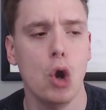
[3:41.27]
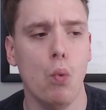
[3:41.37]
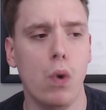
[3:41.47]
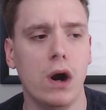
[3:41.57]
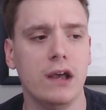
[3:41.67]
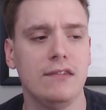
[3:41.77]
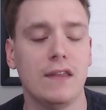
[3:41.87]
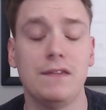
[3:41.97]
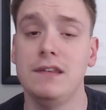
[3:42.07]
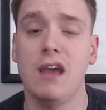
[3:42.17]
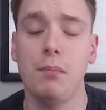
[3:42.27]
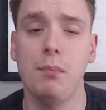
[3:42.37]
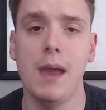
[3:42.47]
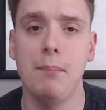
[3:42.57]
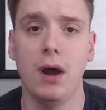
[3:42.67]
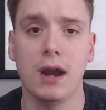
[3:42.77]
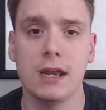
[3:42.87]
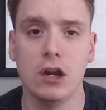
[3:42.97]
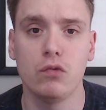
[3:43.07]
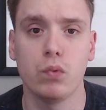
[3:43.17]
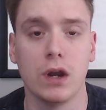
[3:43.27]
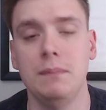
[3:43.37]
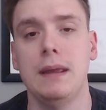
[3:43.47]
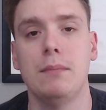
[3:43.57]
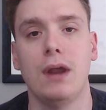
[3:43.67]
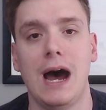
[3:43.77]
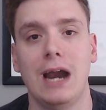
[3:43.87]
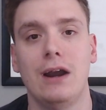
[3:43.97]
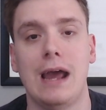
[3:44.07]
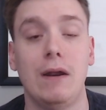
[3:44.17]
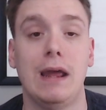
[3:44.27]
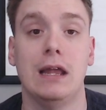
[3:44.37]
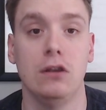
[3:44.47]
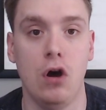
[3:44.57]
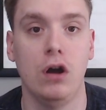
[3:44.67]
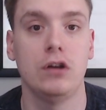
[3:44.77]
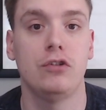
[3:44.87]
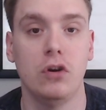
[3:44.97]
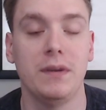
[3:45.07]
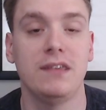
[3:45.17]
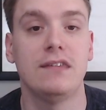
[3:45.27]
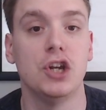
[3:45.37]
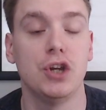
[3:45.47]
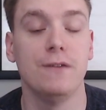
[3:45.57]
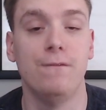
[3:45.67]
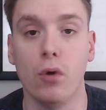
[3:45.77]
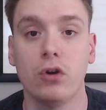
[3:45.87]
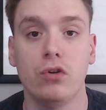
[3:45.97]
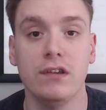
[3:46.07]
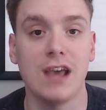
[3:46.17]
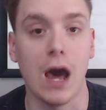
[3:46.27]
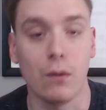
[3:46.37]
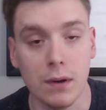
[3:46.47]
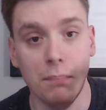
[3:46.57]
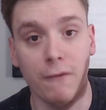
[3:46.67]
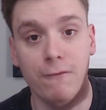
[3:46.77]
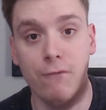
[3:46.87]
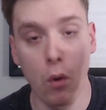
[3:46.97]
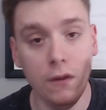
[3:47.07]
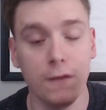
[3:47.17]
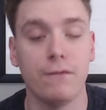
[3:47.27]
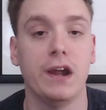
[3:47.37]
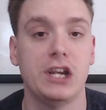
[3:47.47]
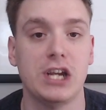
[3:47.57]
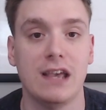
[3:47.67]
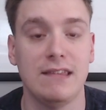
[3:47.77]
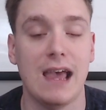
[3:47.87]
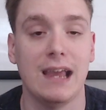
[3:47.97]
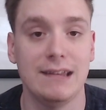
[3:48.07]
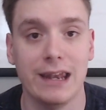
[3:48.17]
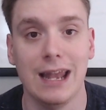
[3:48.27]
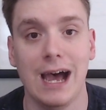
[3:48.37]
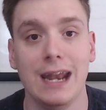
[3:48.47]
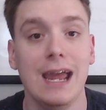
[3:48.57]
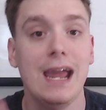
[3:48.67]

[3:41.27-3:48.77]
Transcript: was that the Tampa Bay Buccaneers were going to be able to iron out a long-term extension for Chris Godwin before the franchise tag deadline,